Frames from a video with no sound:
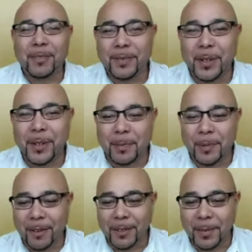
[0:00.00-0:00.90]
No
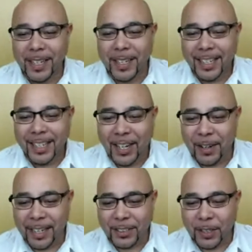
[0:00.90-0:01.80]
problem, no problem.
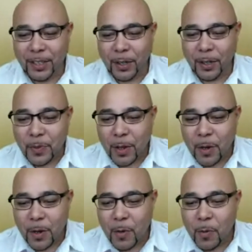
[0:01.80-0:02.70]
All right,
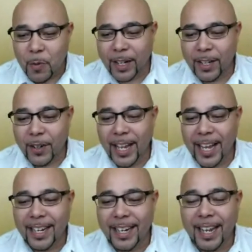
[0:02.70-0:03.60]
so we're
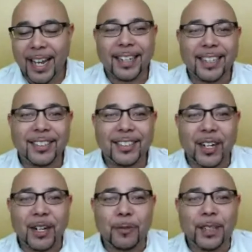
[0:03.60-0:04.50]
going to go ahead and
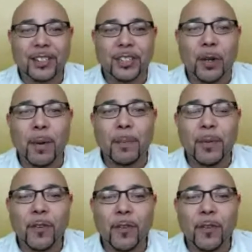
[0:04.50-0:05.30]
get started with the show.